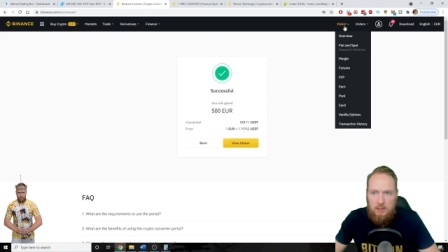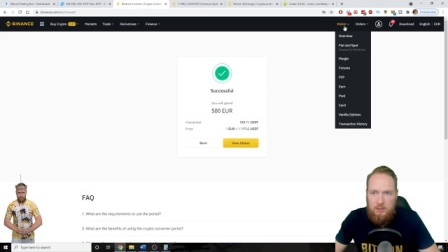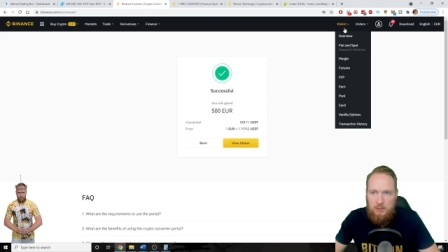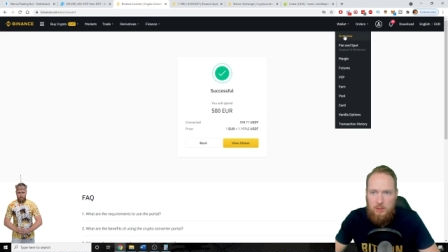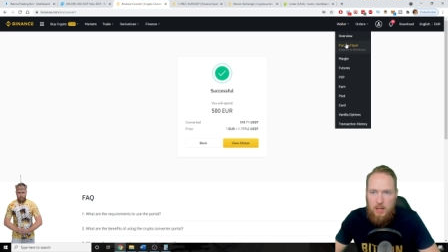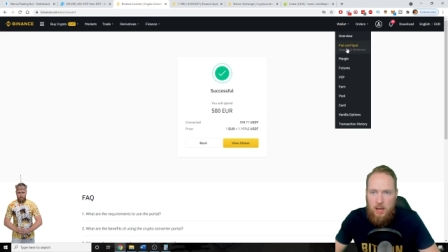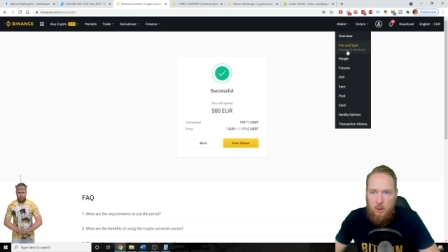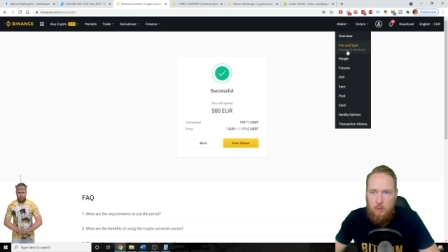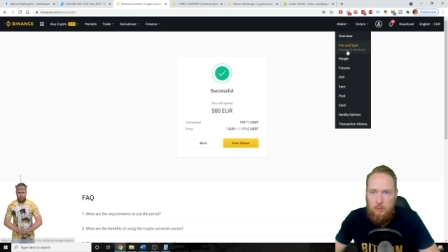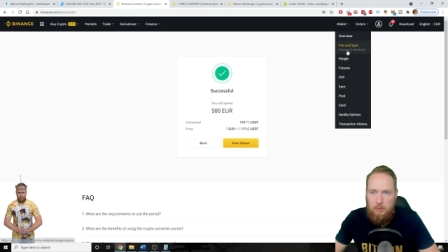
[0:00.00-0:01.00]
So
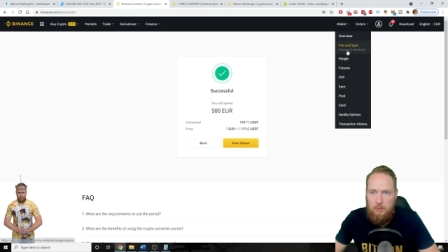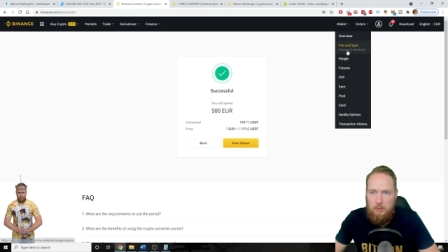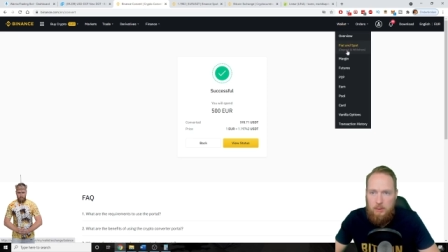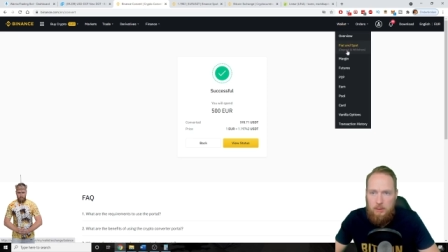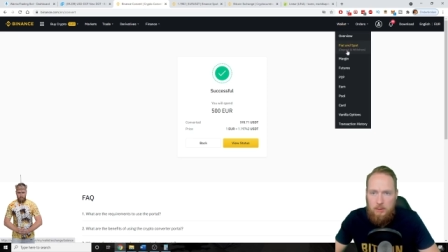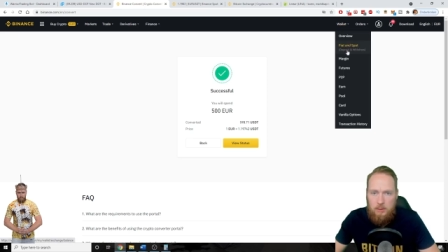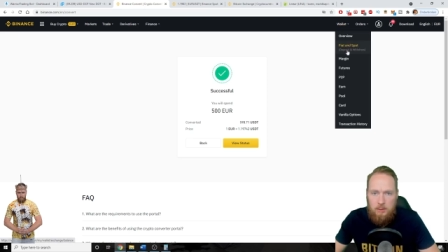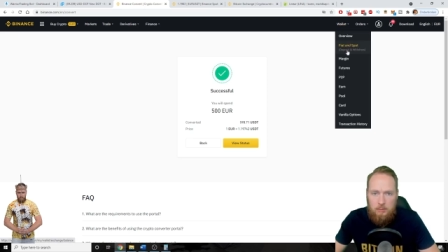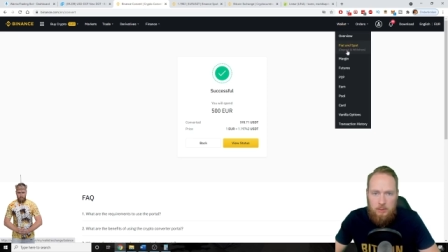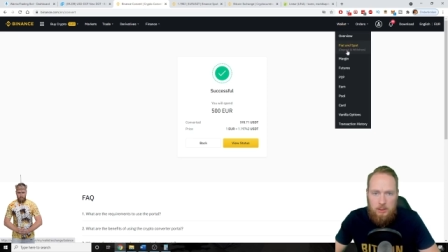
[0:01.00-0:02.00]
now
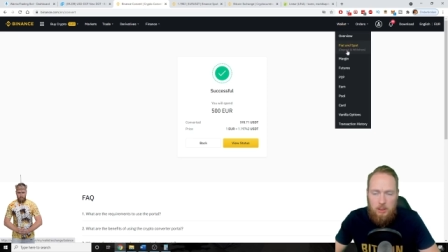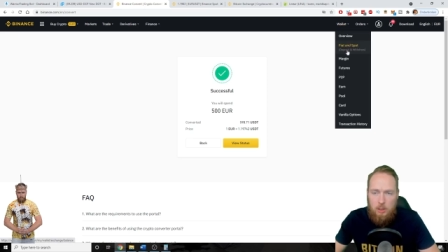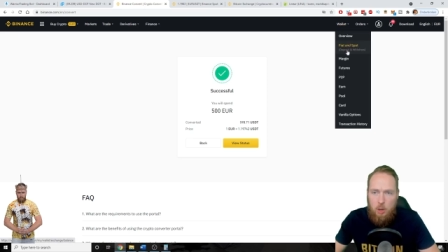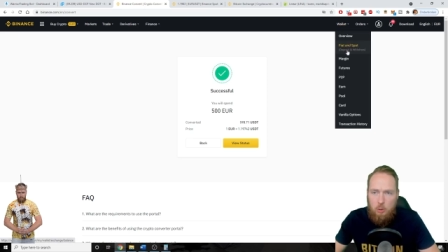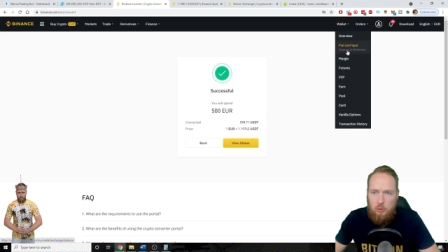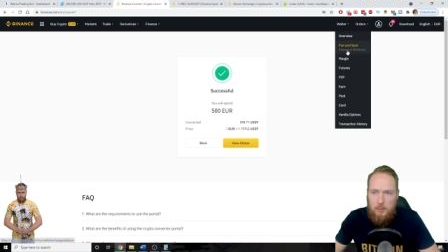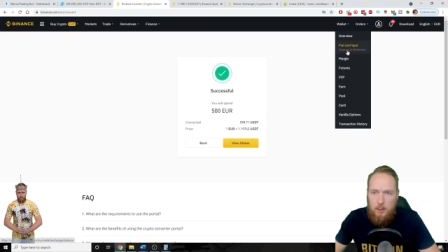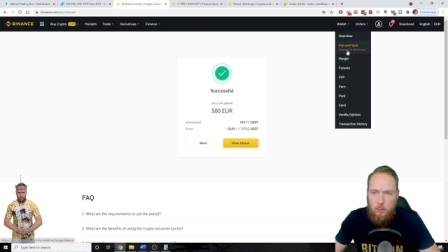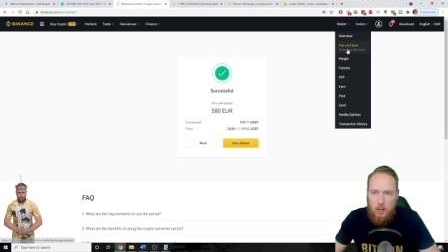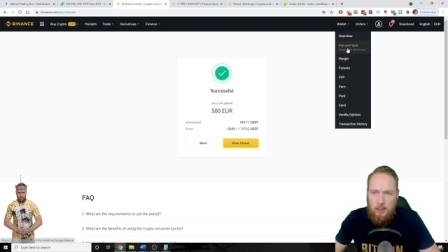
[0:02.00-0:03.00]
you can go to
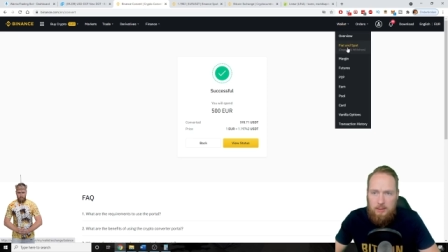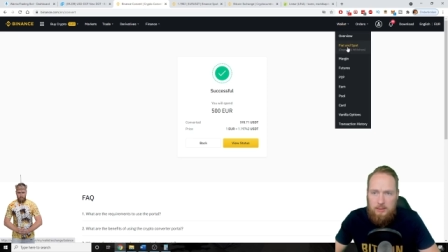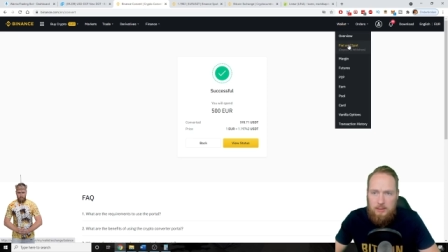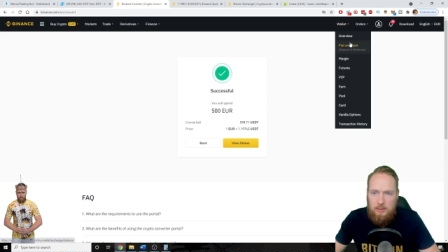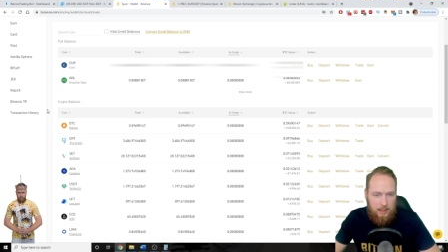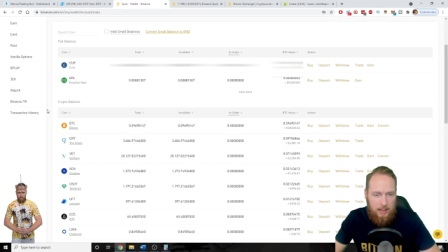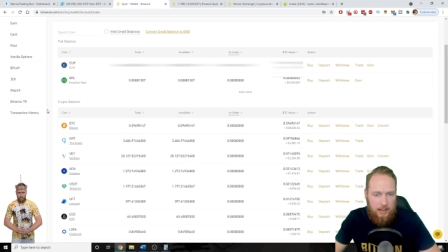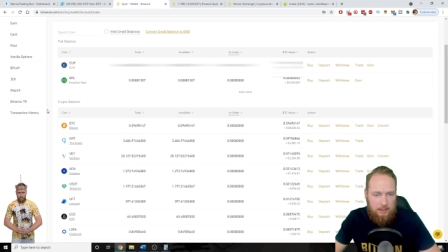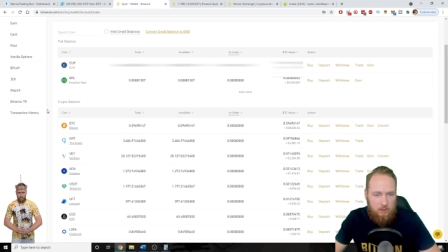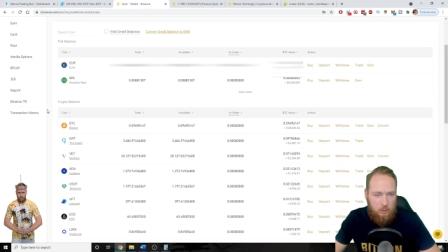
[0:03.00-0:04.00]
my wallet
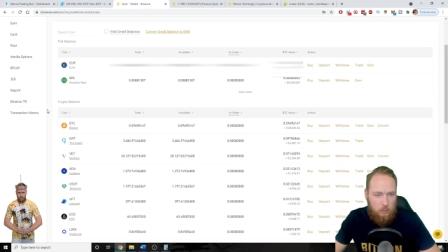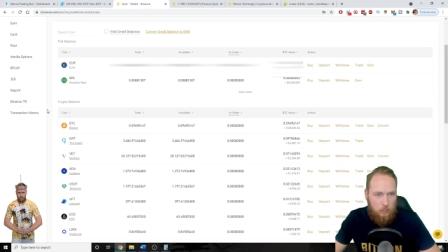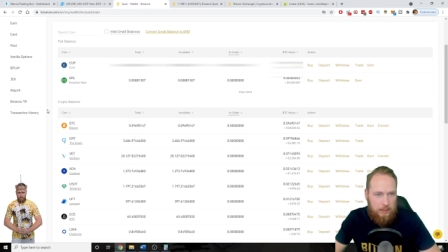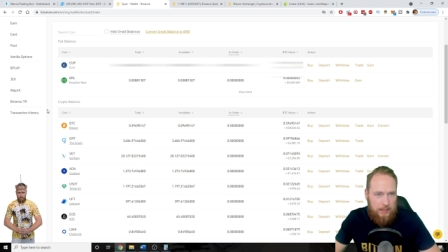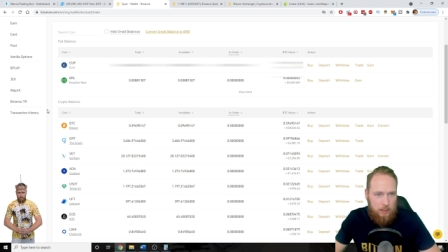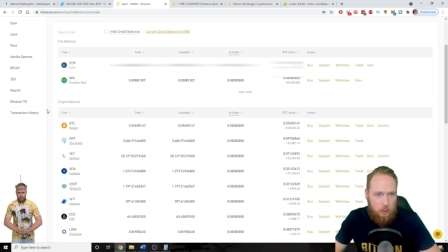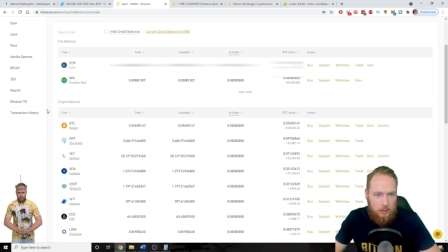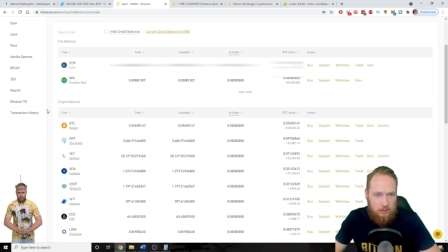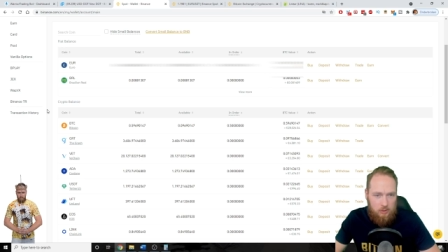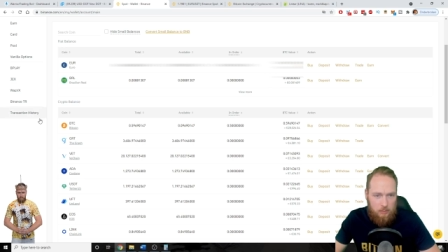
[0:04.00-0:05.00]
and when I
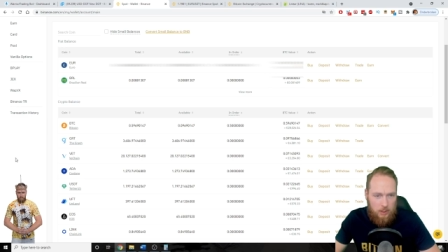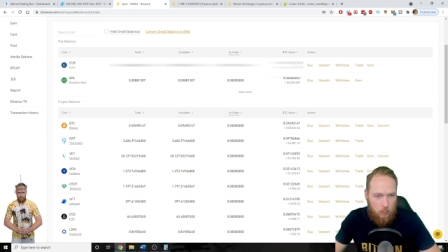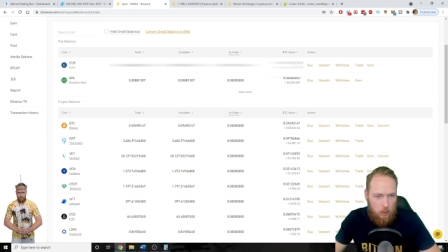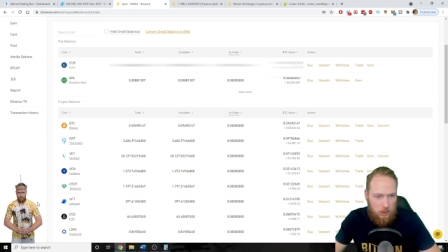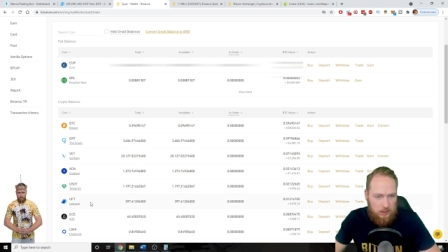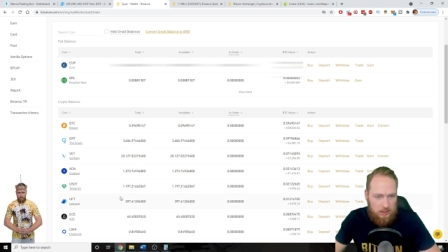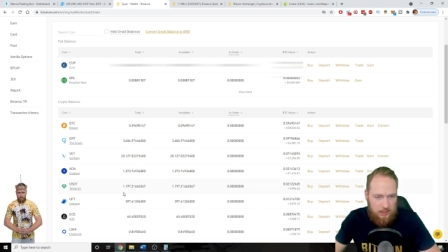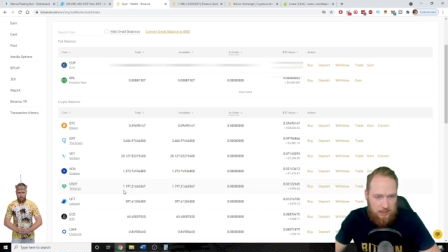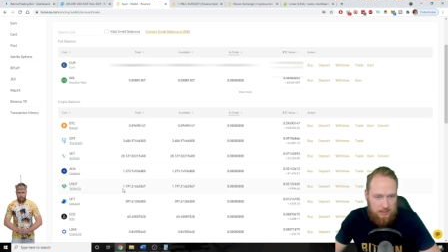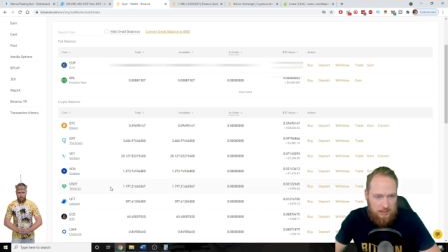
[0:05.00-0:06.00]
look into my wallet,
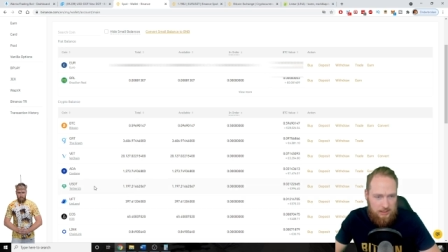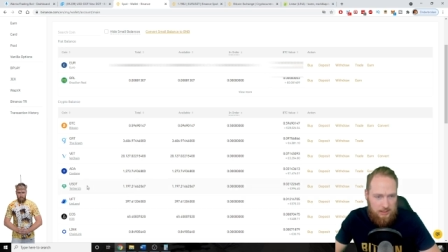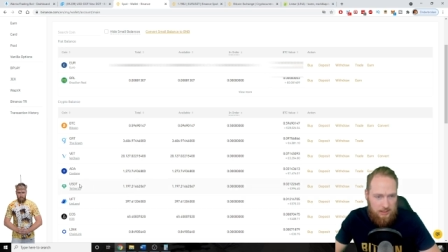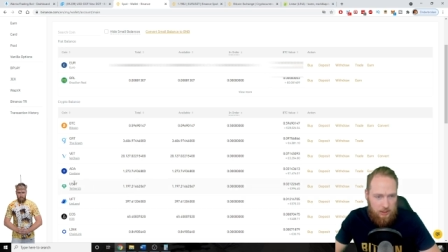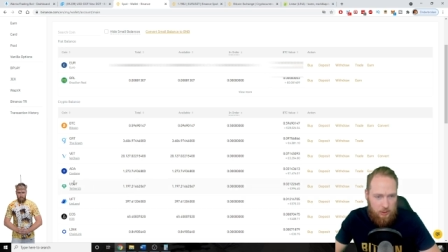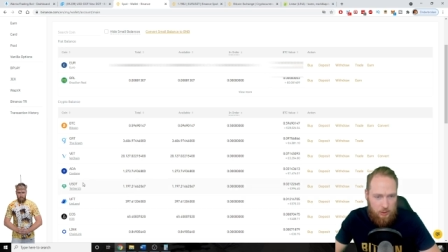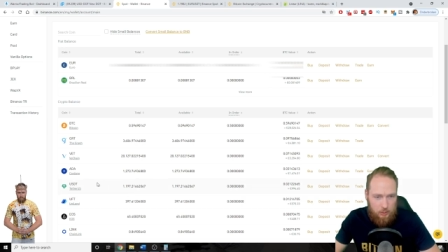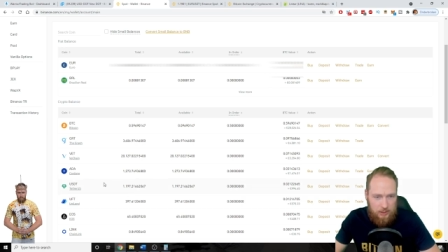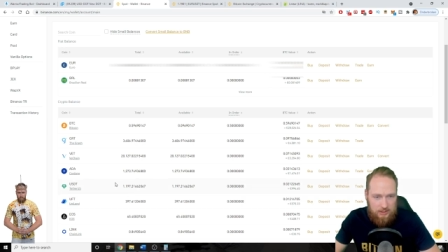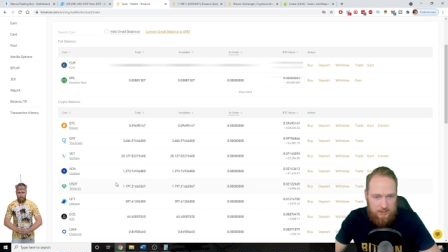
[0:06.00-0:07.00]
I see
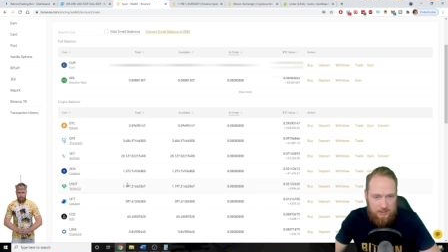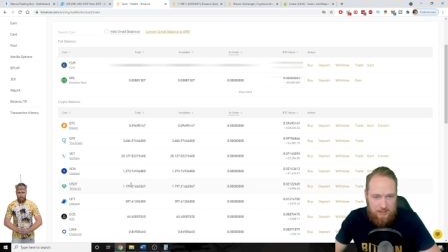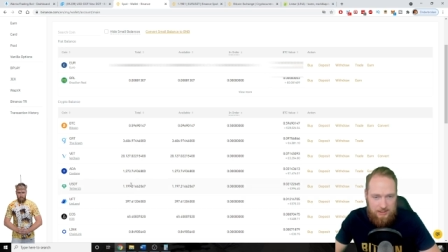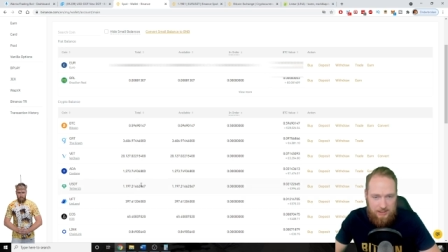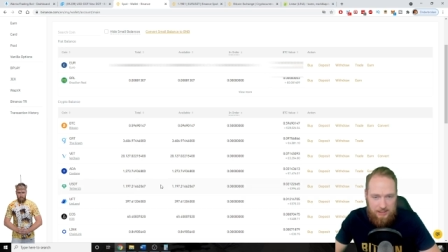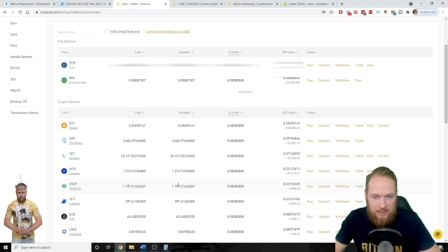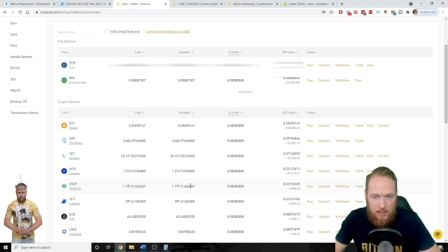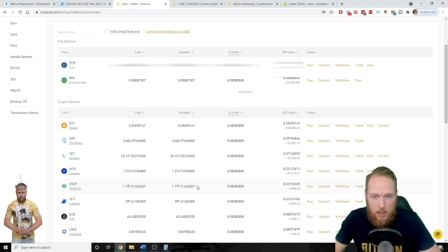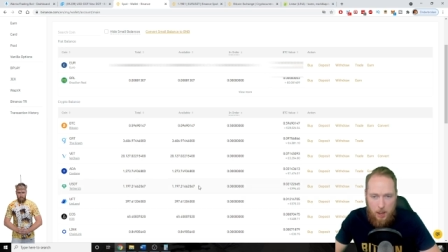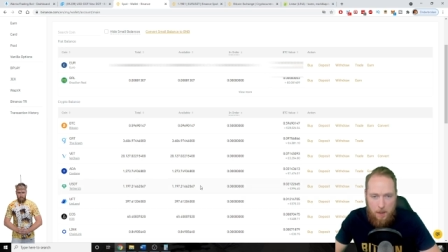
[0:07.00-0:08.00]
USDT,
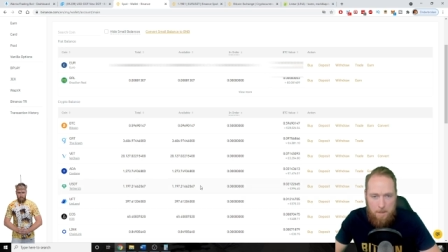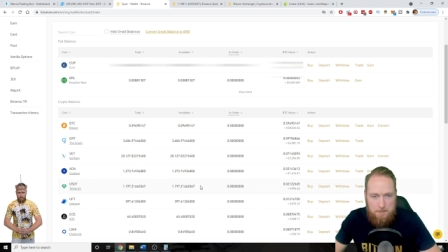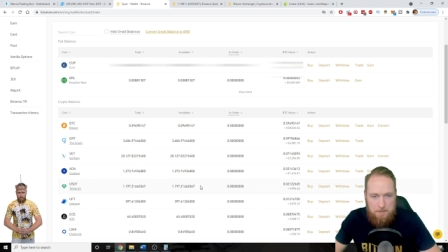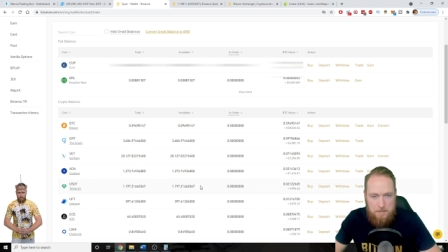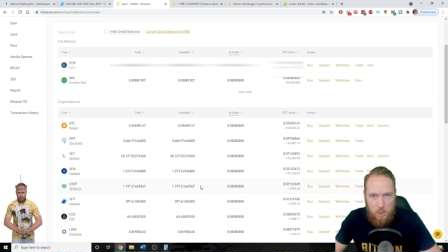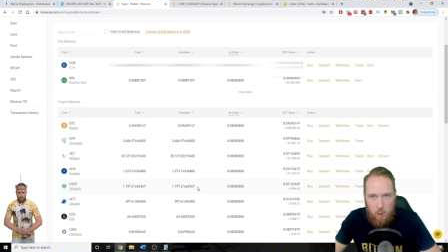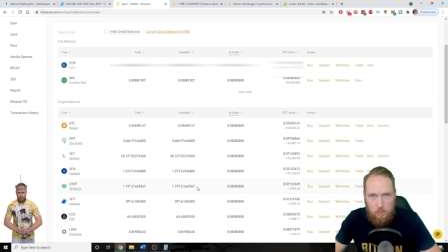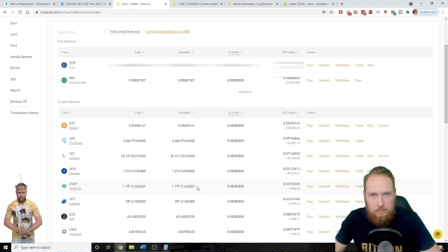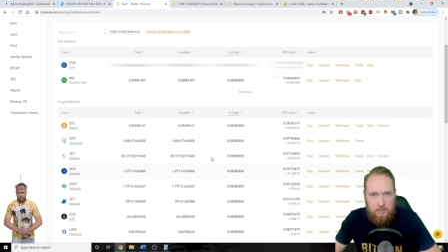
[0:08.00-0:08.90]
boom.